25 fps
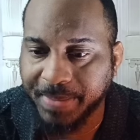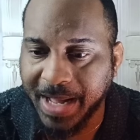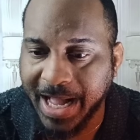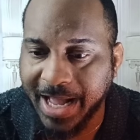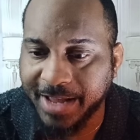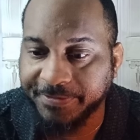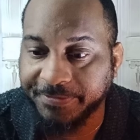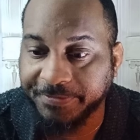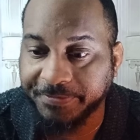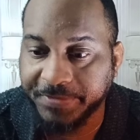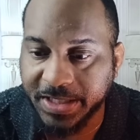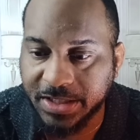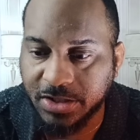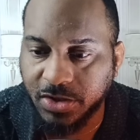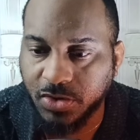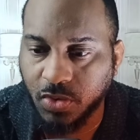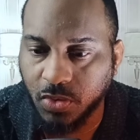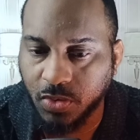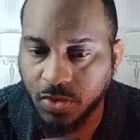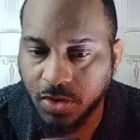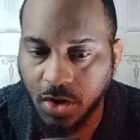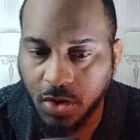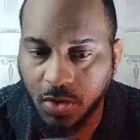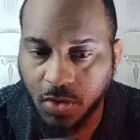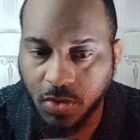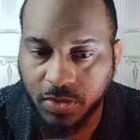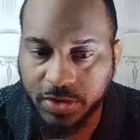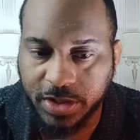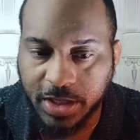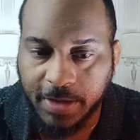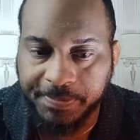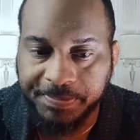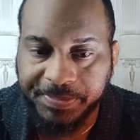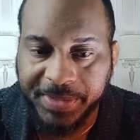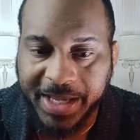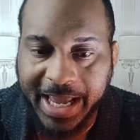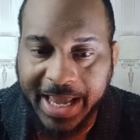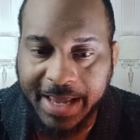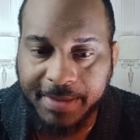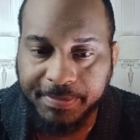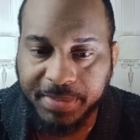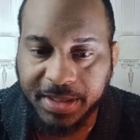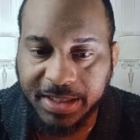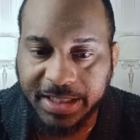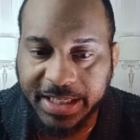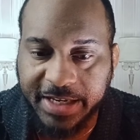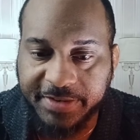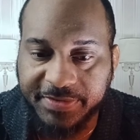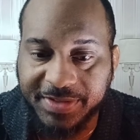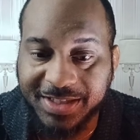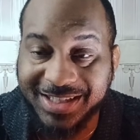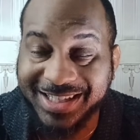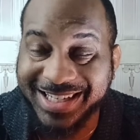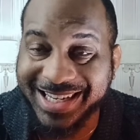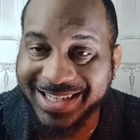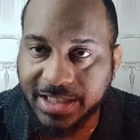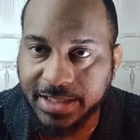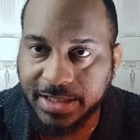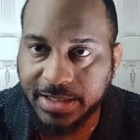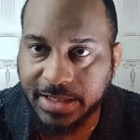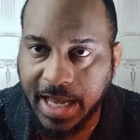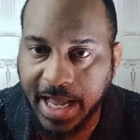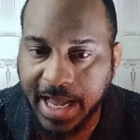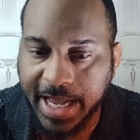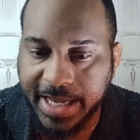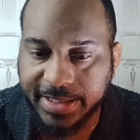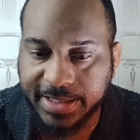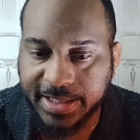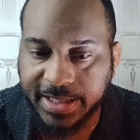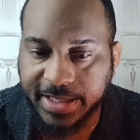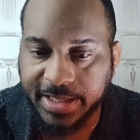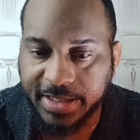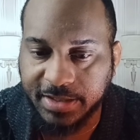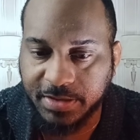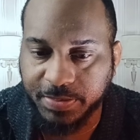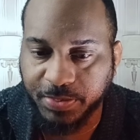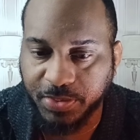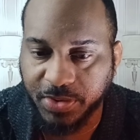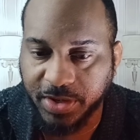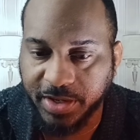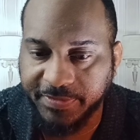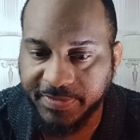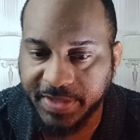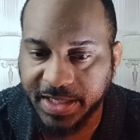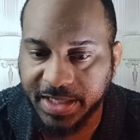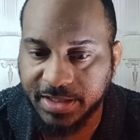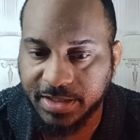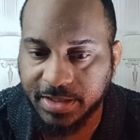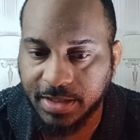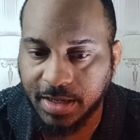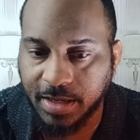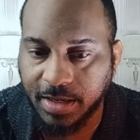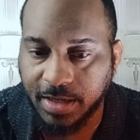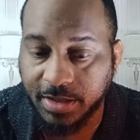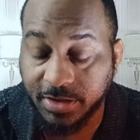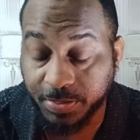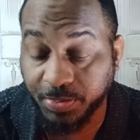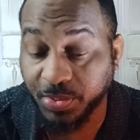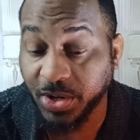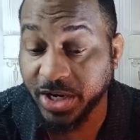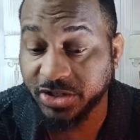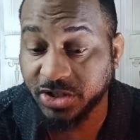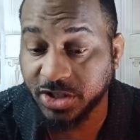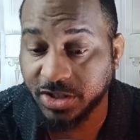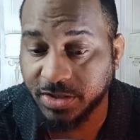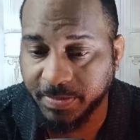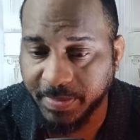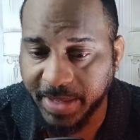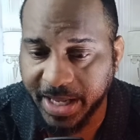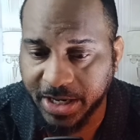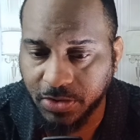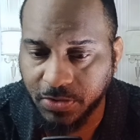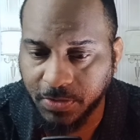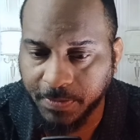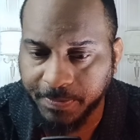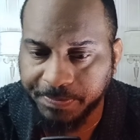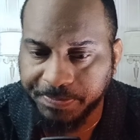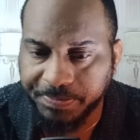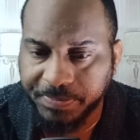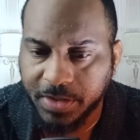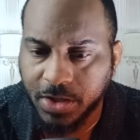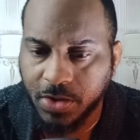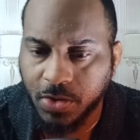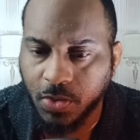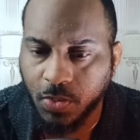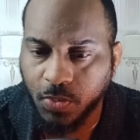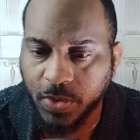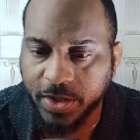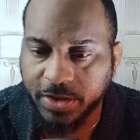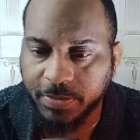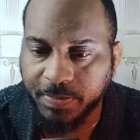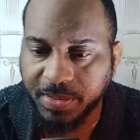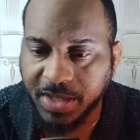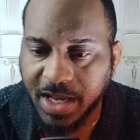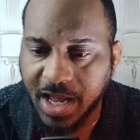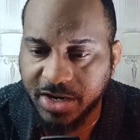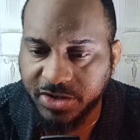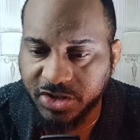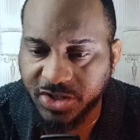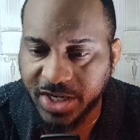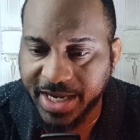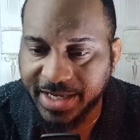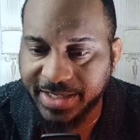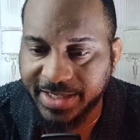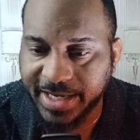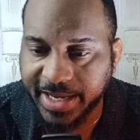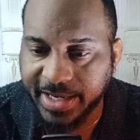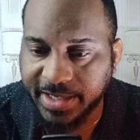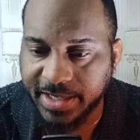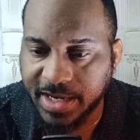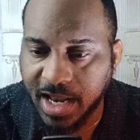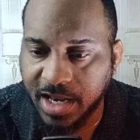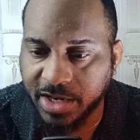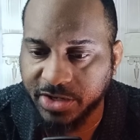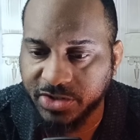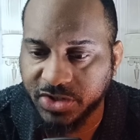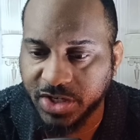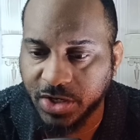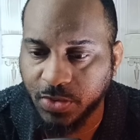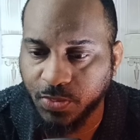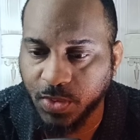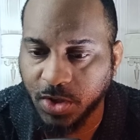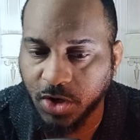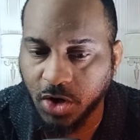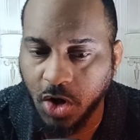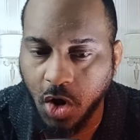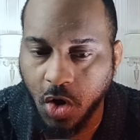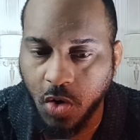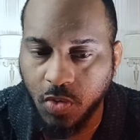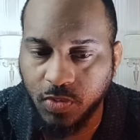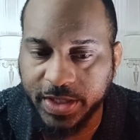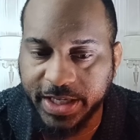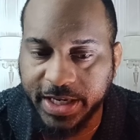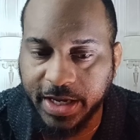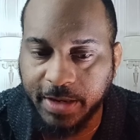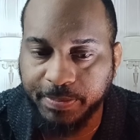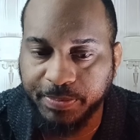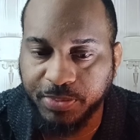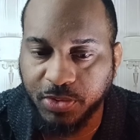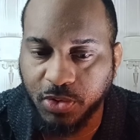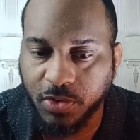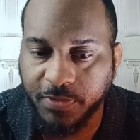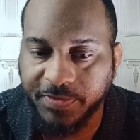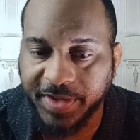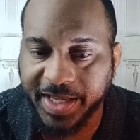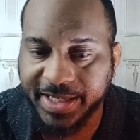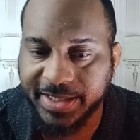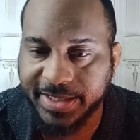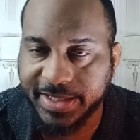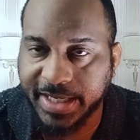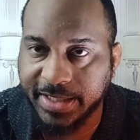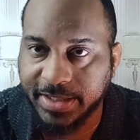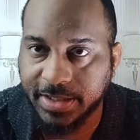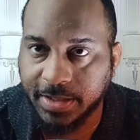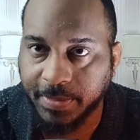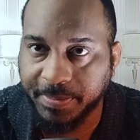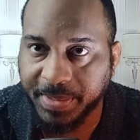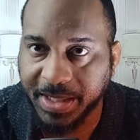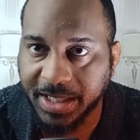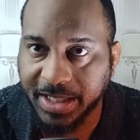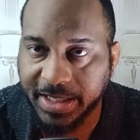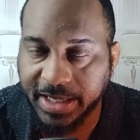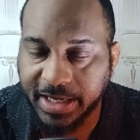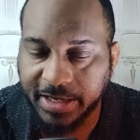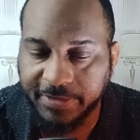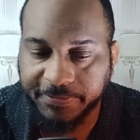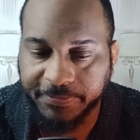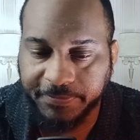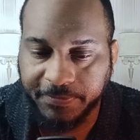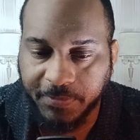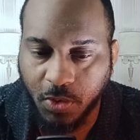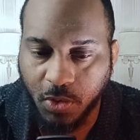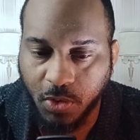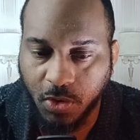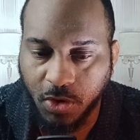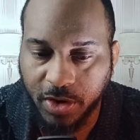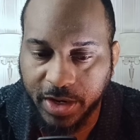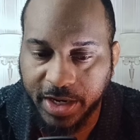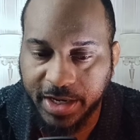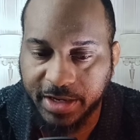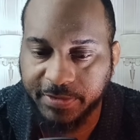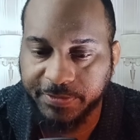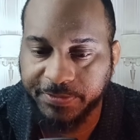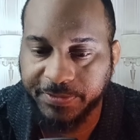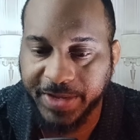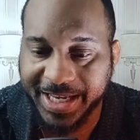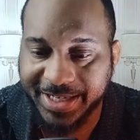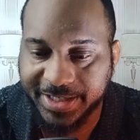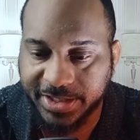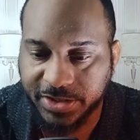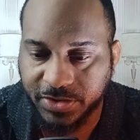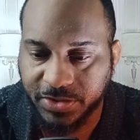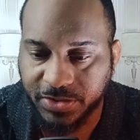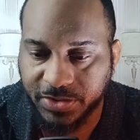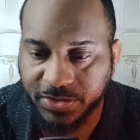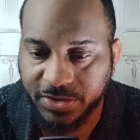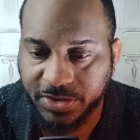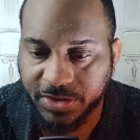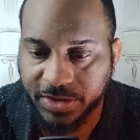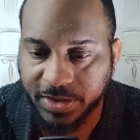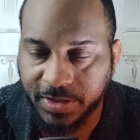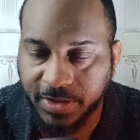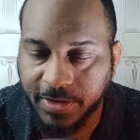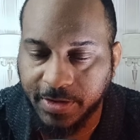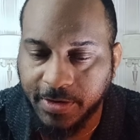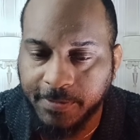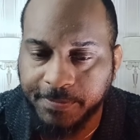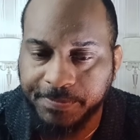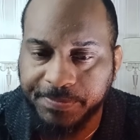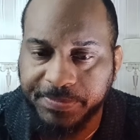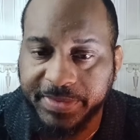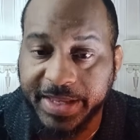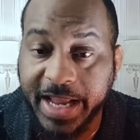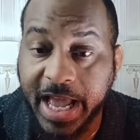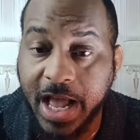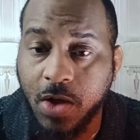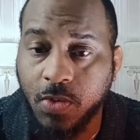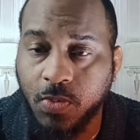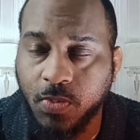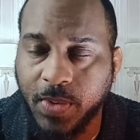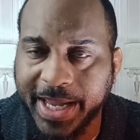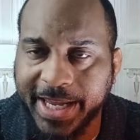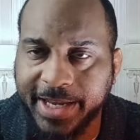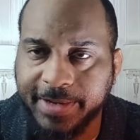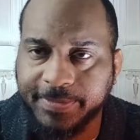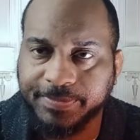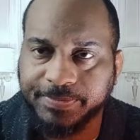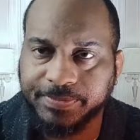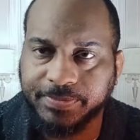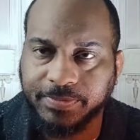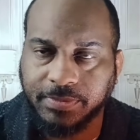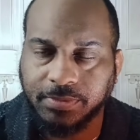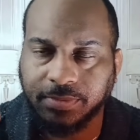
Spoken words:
by physical gold and believes digitizing its precious metal with blockchain technology will only improve accessibility for investors. Now, wait.